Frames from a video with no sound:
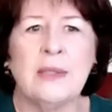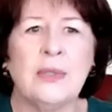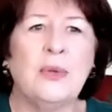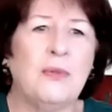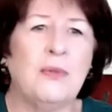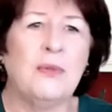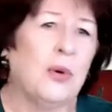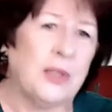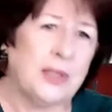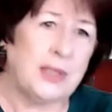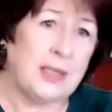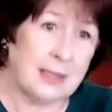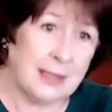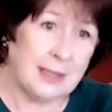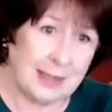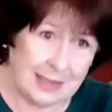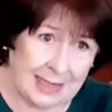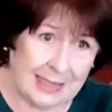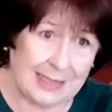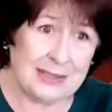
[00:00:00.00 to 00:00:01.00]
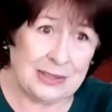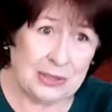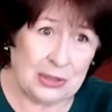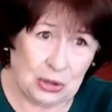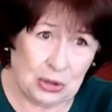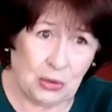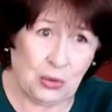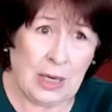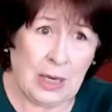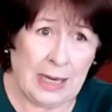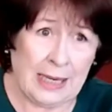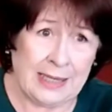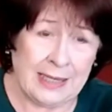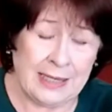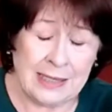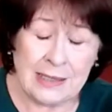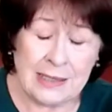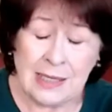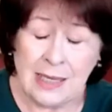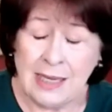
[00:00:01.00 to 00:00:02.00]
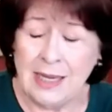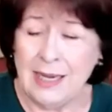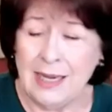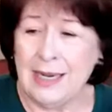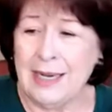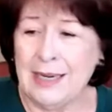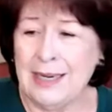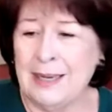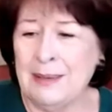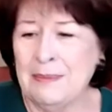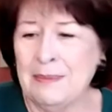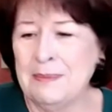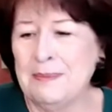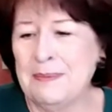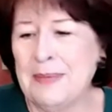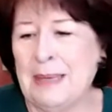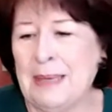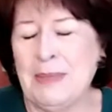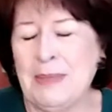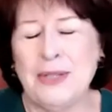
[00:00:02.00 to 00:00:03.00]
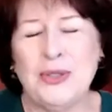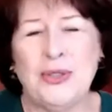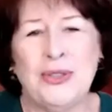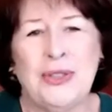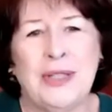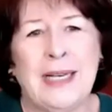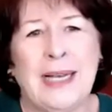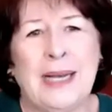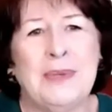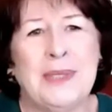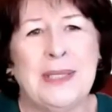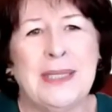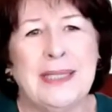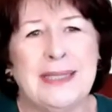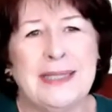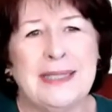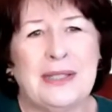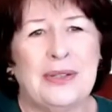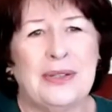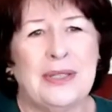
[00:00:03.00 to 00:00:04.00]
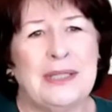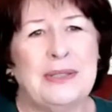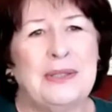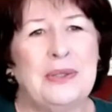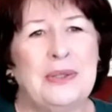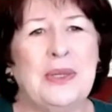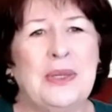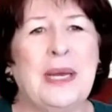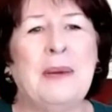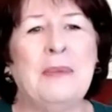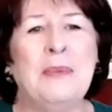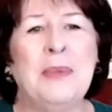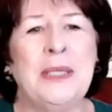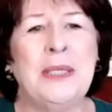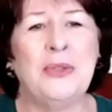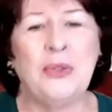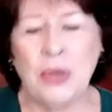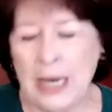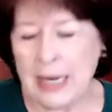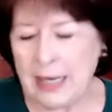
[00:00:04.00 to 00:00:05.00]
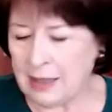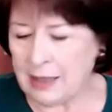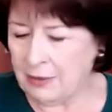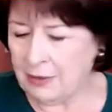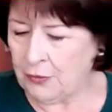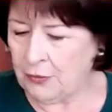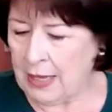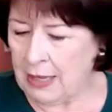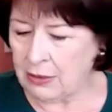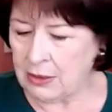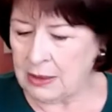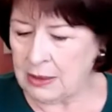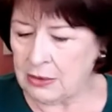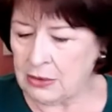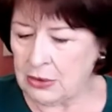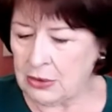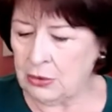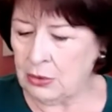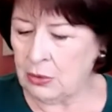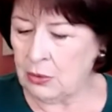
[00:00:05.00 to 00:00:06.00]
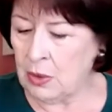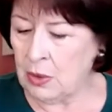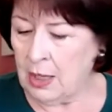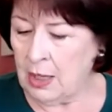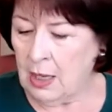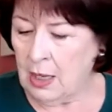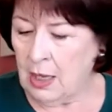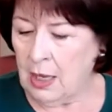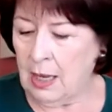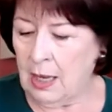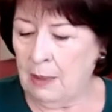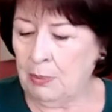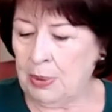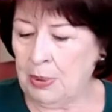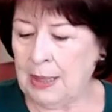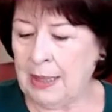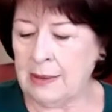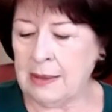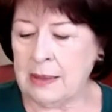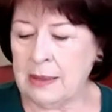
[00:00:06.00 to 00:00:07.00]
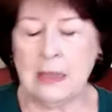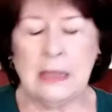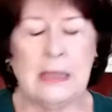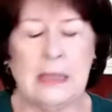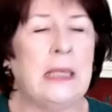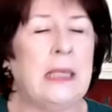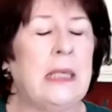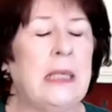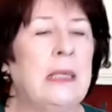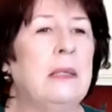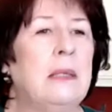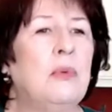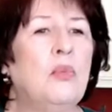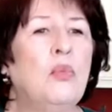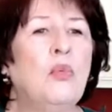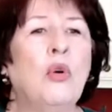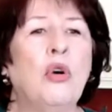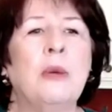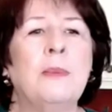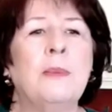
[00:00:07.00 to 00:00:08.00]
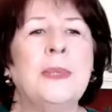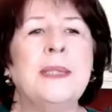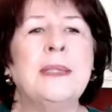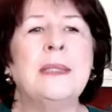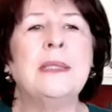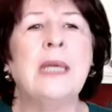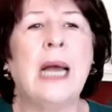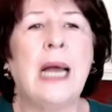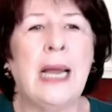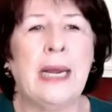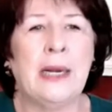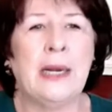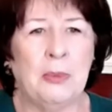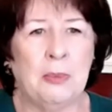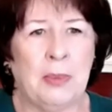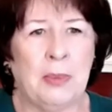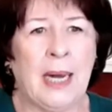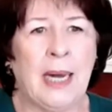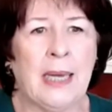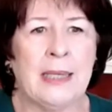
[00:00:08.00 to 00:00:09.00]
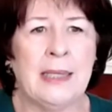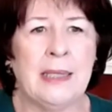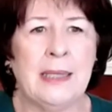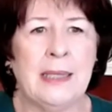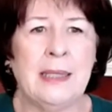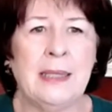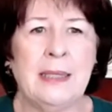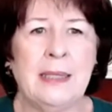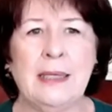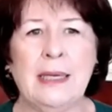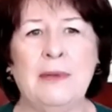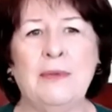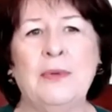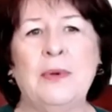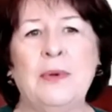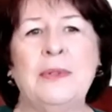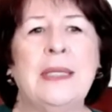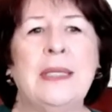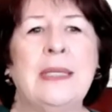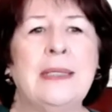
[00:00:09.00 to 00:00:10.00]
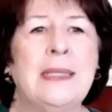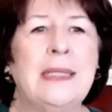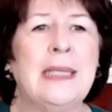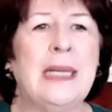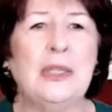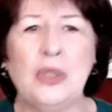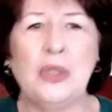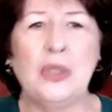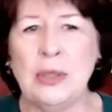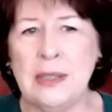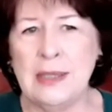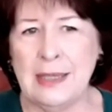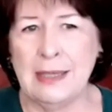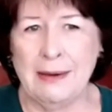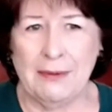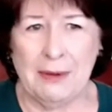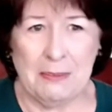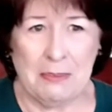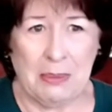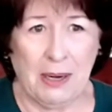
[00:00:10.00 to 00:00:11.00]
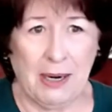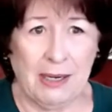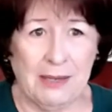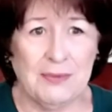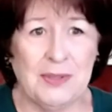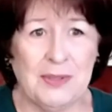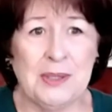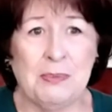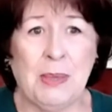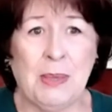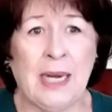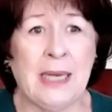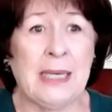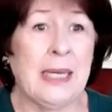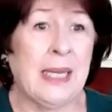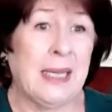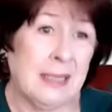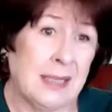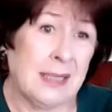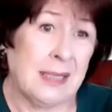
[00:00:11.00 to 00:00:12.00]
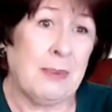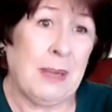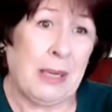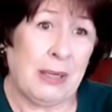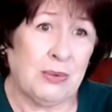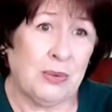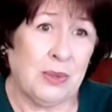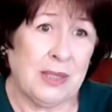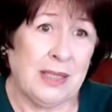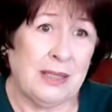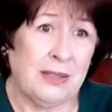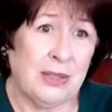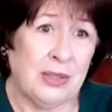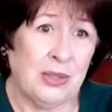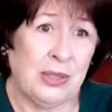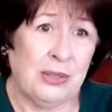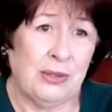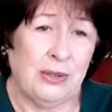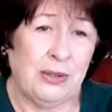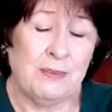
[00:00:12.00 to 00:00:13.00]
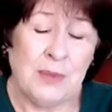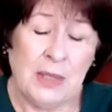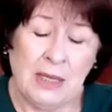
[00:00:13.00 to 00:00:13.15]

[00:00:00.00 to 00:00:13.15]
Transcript: So of course he decided to try it. I'm not sure that I would necessarily do that, but he drank it. He found it to pleasantly warm his entire body, give sensations in every part of his body, and it smelled really good too.